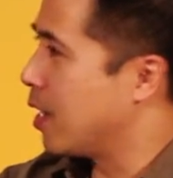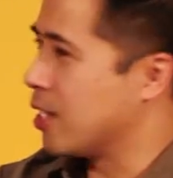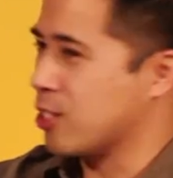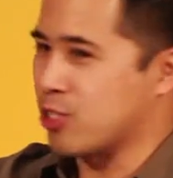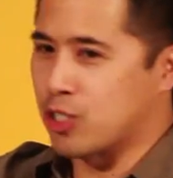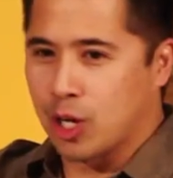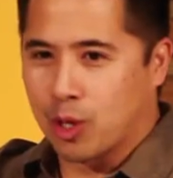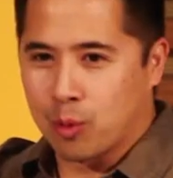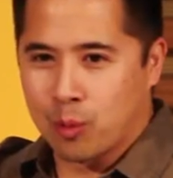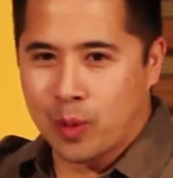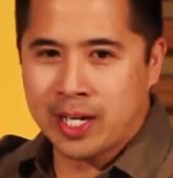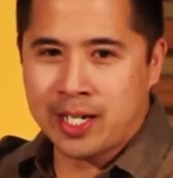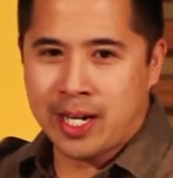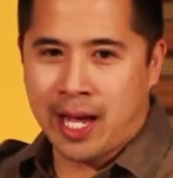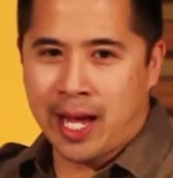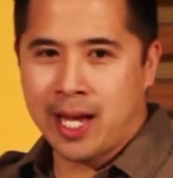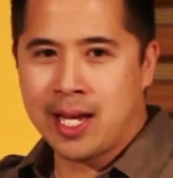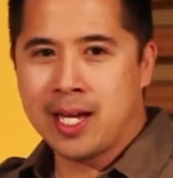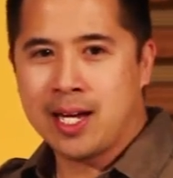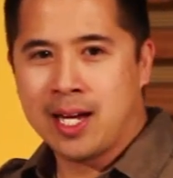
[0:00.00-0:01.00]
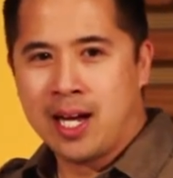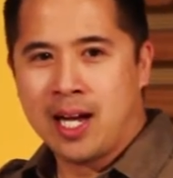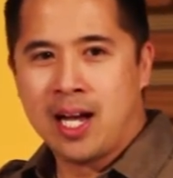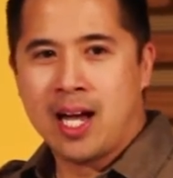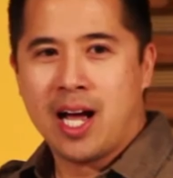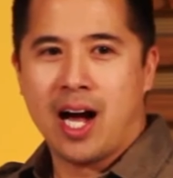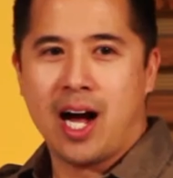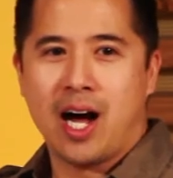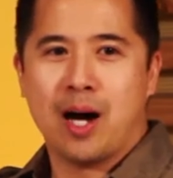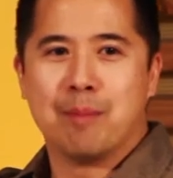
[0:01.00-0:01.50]
And so one day,
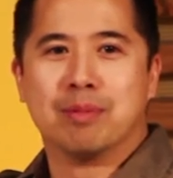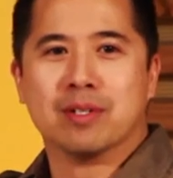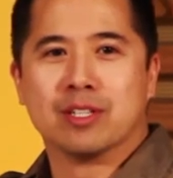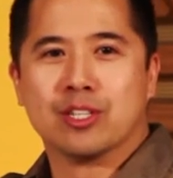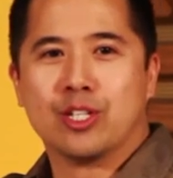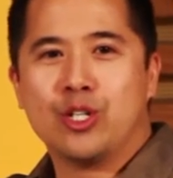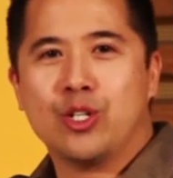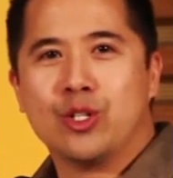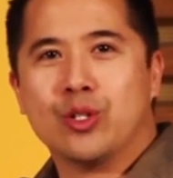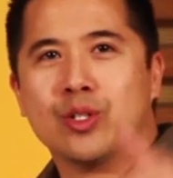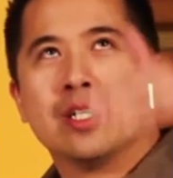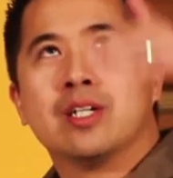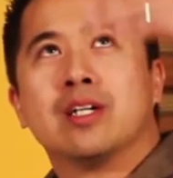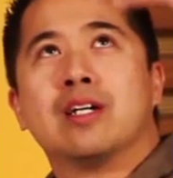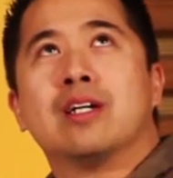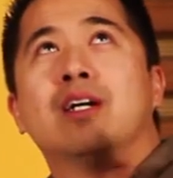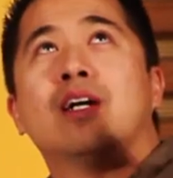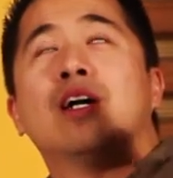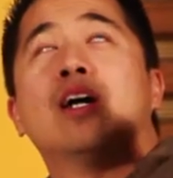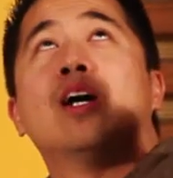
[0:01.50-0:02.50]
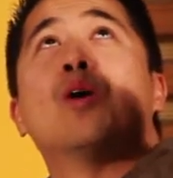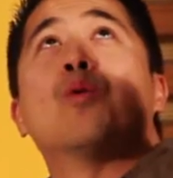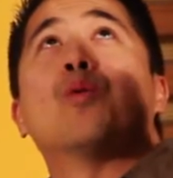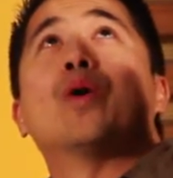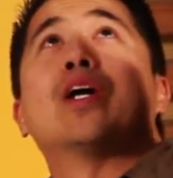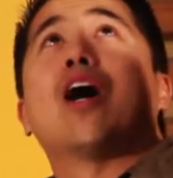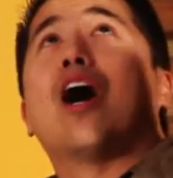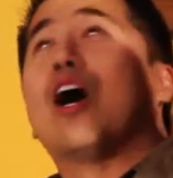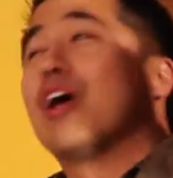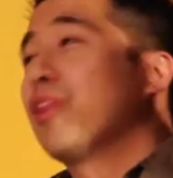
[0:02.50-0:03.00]
a balloon
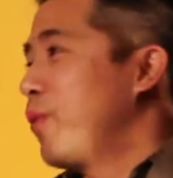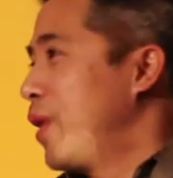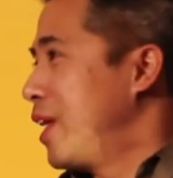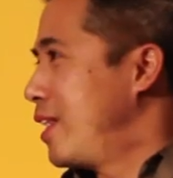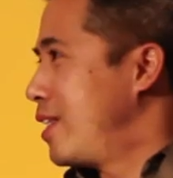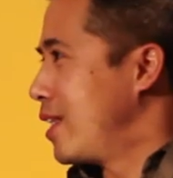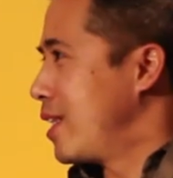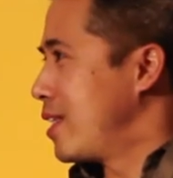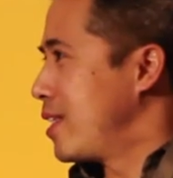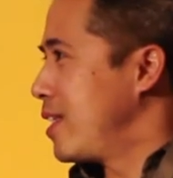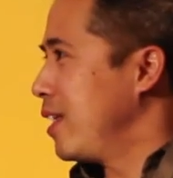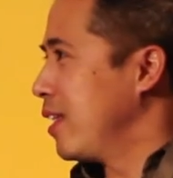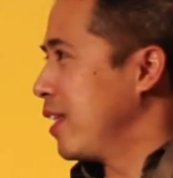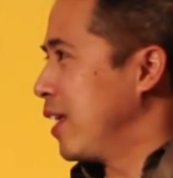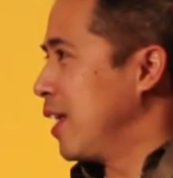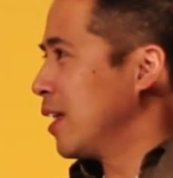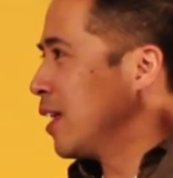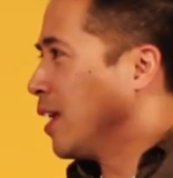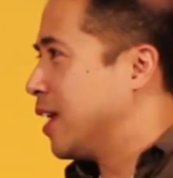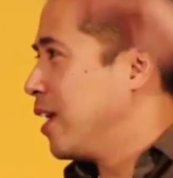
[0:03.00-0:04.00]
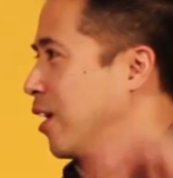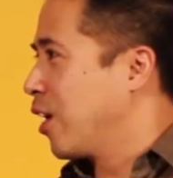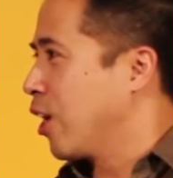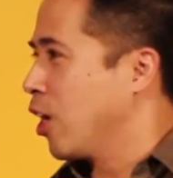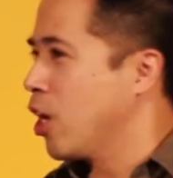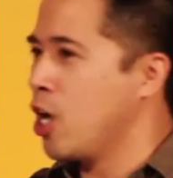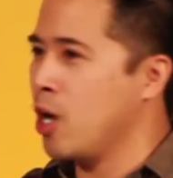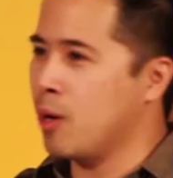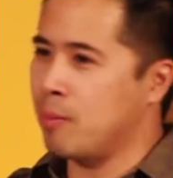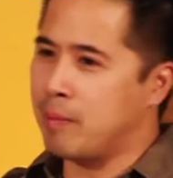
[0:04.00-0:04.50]
went all the way to the ceiling in
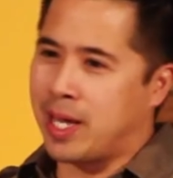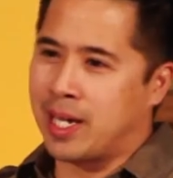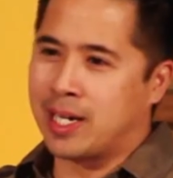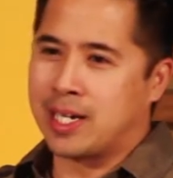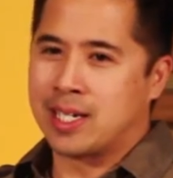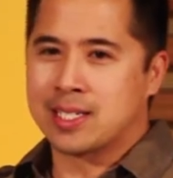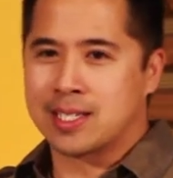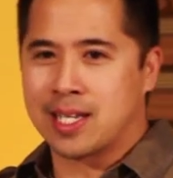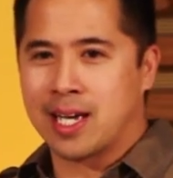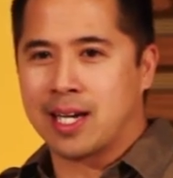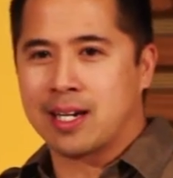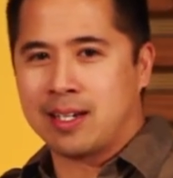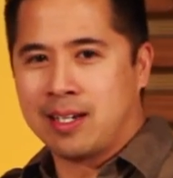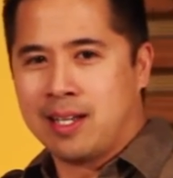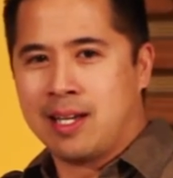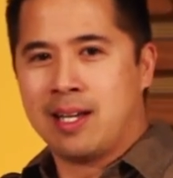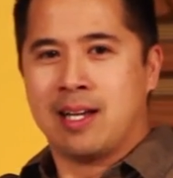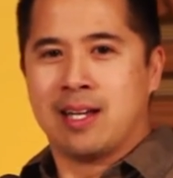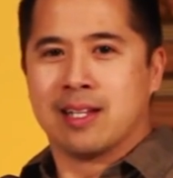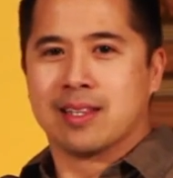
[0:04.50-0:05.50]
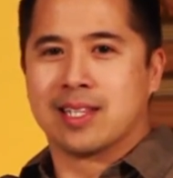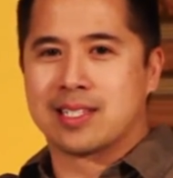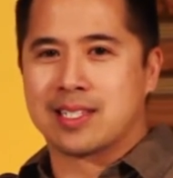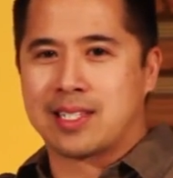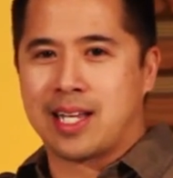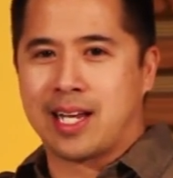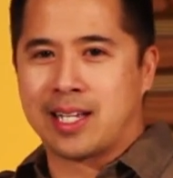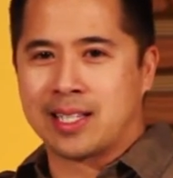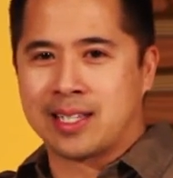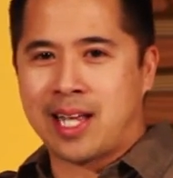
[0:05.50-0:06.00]
our home, and he said,
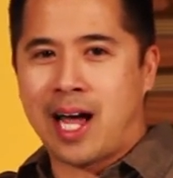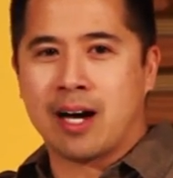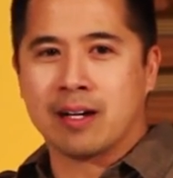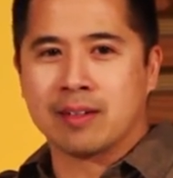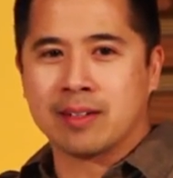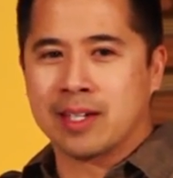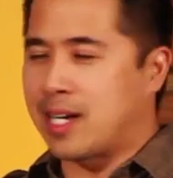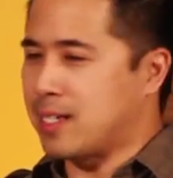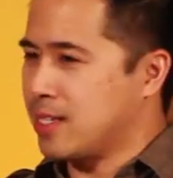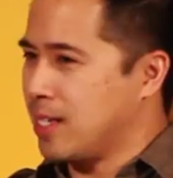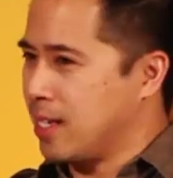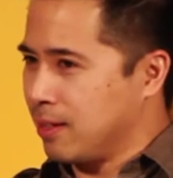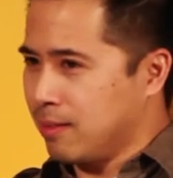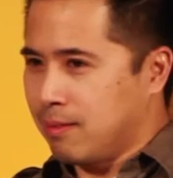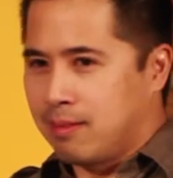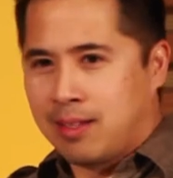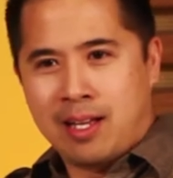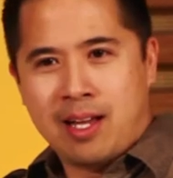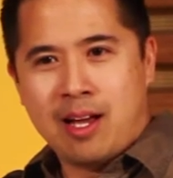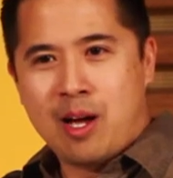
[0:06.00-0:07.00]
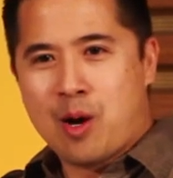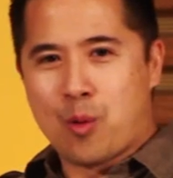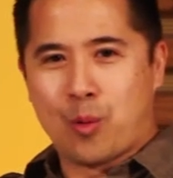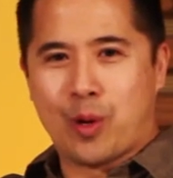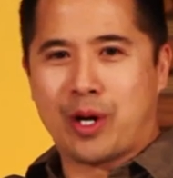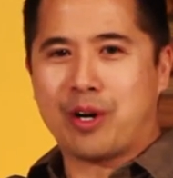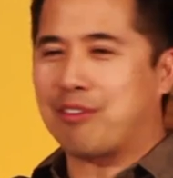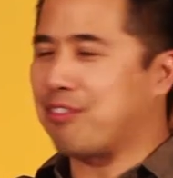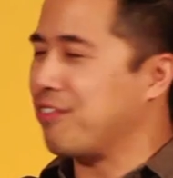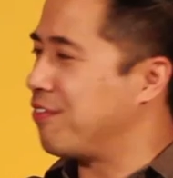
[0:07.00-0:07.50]
Let's take it down. And I said,
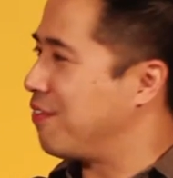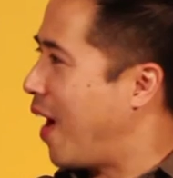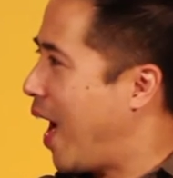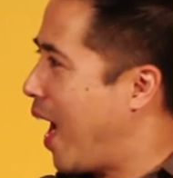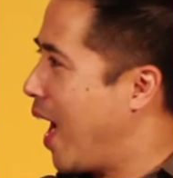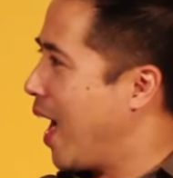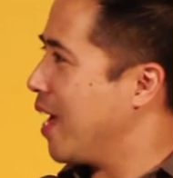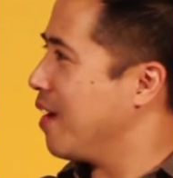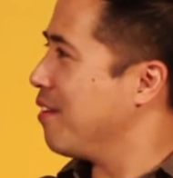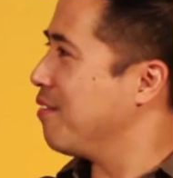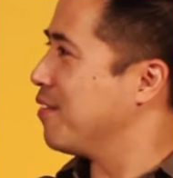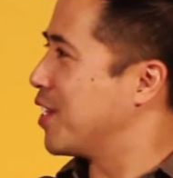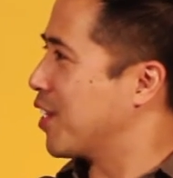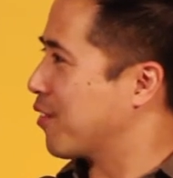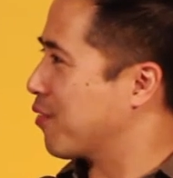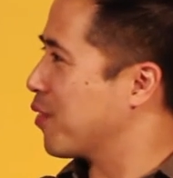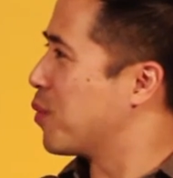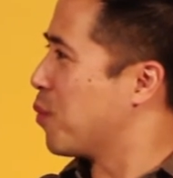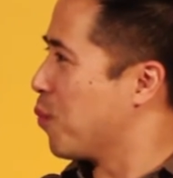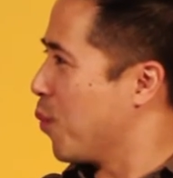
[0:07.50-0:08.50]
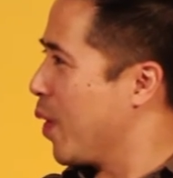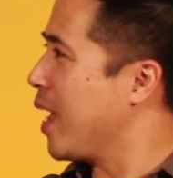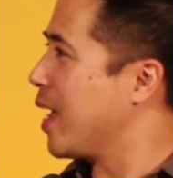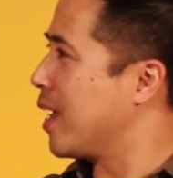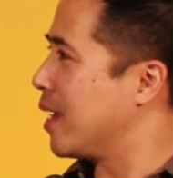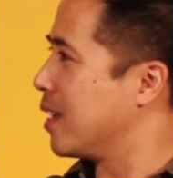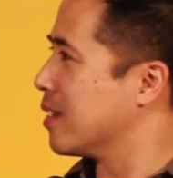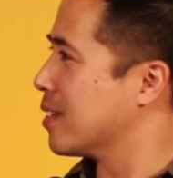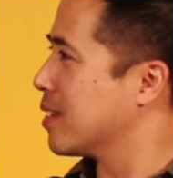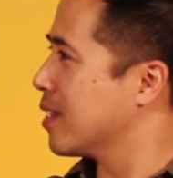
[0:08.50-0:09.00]
What are five different
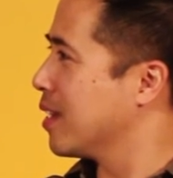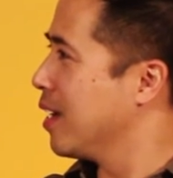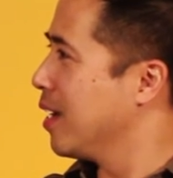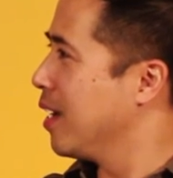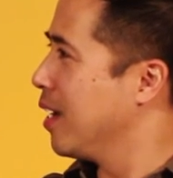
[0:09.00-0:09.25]
ways